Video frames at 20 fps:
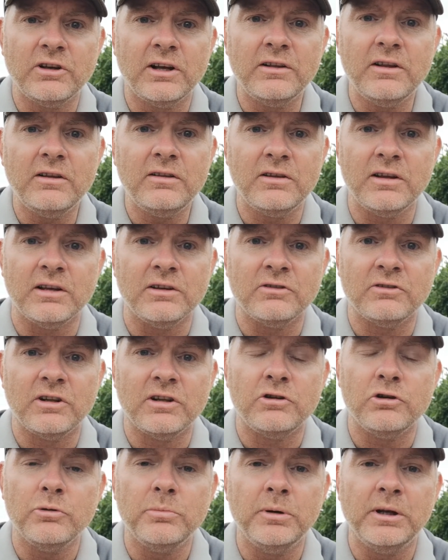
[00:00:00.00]
other things
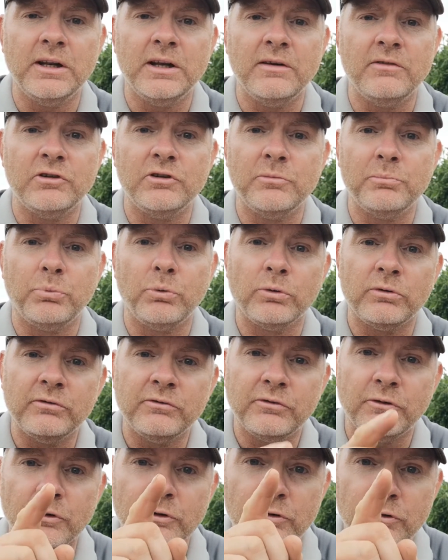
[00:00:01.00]
that you believe is important
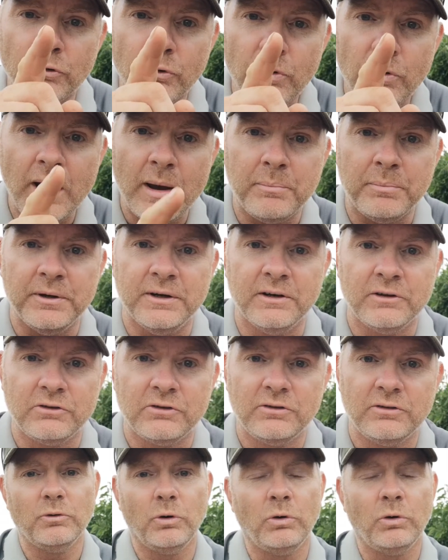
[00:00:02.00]
for your happiness.